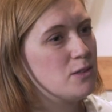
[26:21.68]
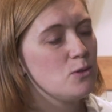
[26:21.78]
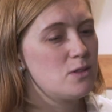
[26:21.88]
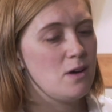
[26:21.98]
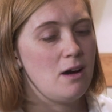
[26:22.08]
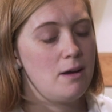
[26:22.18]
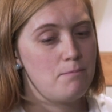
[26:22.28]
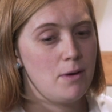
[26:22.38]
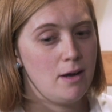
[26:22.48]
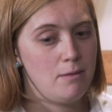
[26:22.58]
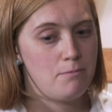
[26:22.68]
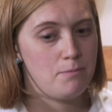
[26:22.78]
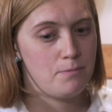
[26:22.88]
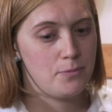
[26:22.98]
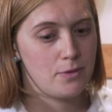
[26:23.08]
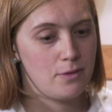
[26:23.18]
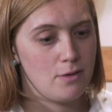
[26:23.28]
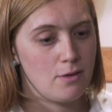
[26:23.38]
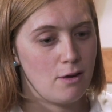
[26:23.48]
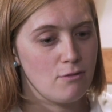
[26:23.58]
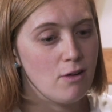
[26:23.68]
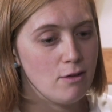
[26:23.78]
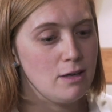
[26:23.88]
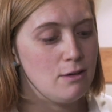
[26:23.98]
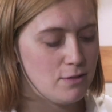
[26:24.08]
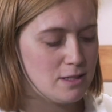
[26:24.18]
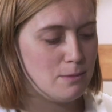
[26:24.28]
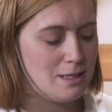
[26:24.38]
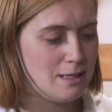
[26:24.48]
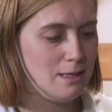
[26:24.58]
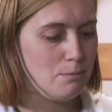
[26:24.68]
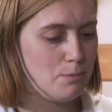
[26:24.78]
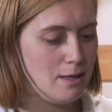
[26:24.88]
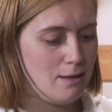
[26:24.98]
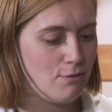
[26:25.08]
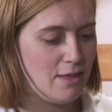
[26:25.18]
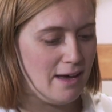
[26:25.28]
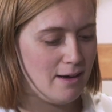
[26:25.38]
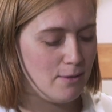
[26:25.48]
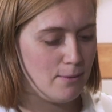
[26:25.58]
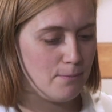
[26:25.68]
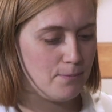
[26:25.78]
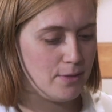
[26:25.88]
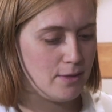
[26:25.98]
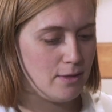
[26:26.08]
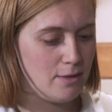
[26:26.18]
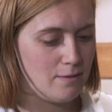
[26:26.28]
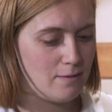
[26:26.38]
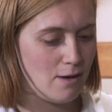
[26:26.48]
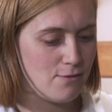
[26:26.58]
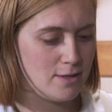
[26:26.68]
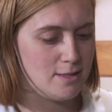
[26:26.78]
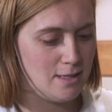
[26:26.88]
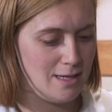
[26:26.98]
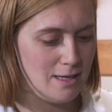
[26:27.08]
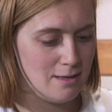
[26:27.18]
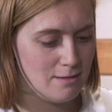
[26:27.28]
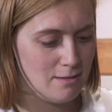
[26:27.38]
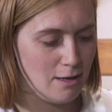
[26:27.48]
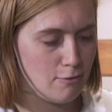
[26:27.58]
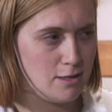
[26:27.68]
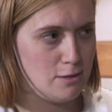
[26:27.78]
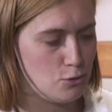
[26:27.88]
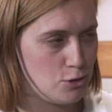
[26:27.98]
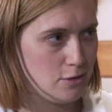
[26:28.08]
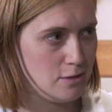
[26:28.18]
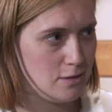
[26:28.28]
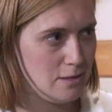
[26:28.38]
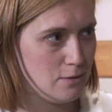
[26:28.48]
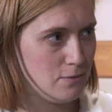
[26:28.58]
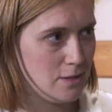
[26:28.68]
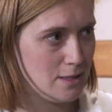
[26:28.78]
Because also I really fundamentally believe that diversity increases your chances of